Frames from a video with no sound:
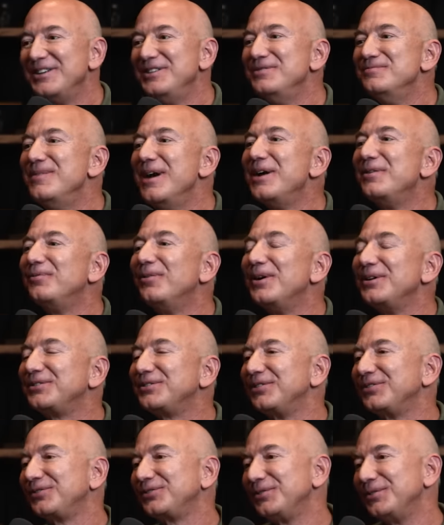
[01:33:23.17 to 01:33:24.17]
You may
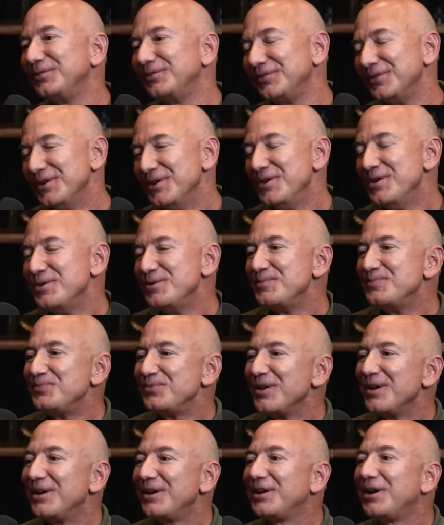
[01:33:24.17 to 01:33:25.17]
want to sort of
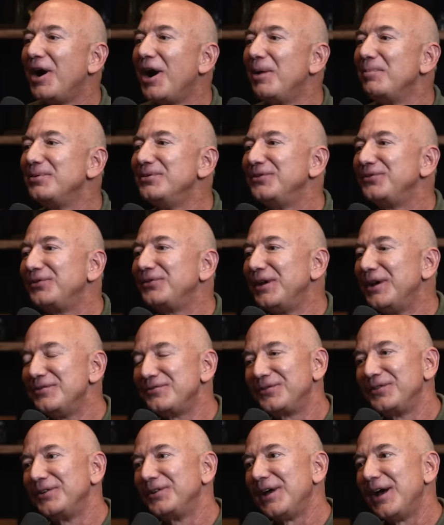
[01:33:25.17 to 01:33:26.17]

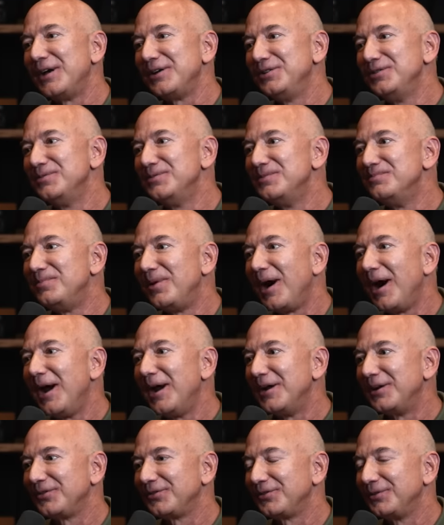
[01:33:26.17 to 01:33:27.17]
compensate for that human
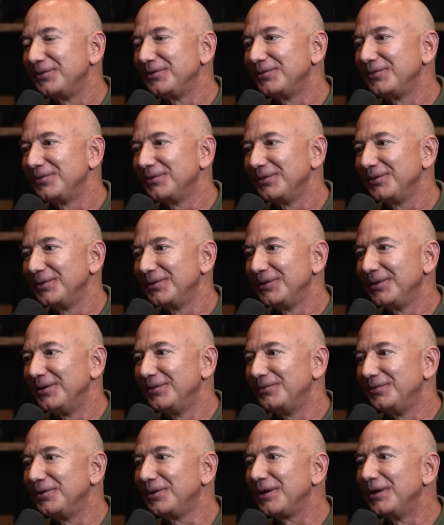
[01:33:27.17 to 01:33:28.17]
bias of
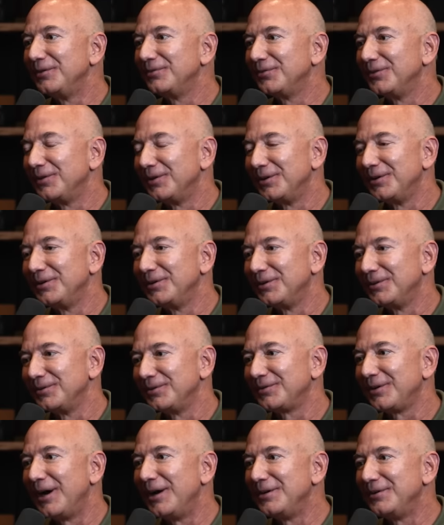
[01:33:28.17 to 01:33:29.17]
looking for, you know,
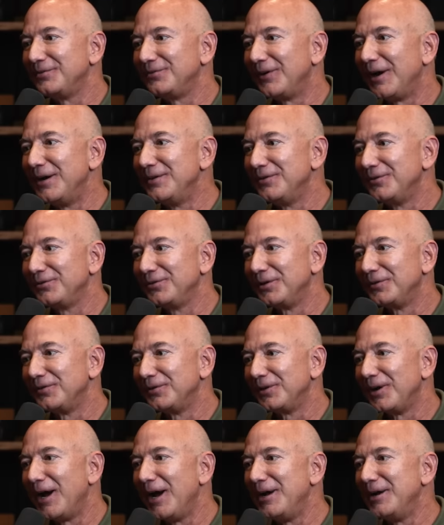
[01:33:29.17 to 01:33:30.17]
trying to find the
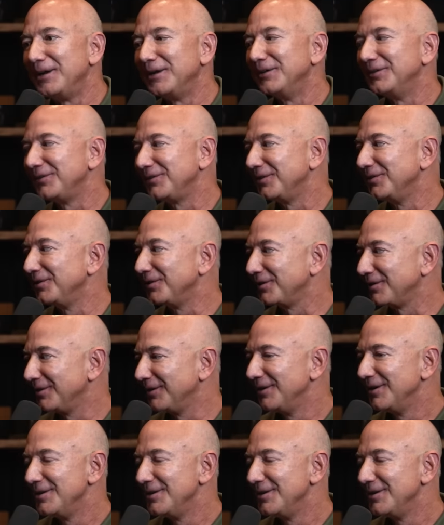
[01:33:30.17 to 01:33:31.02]
silver lining and say, look,